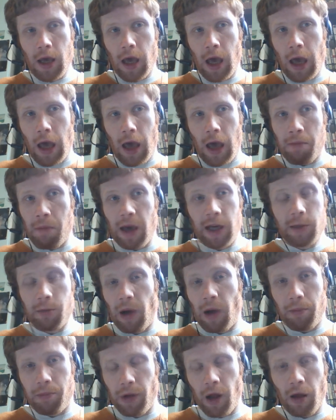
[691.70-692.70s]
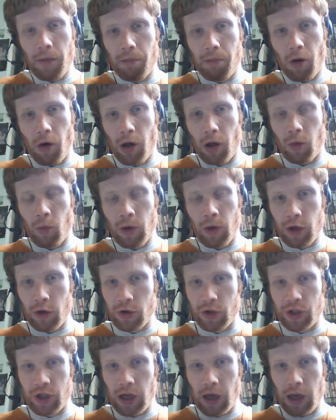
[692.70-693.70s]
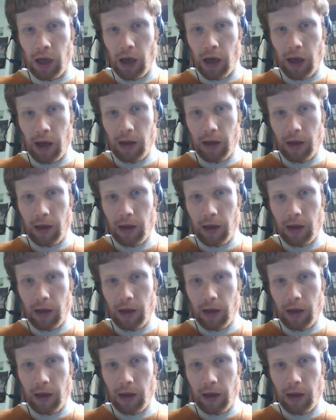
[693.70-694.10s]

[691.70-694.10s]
it, it makes my blood boil when you see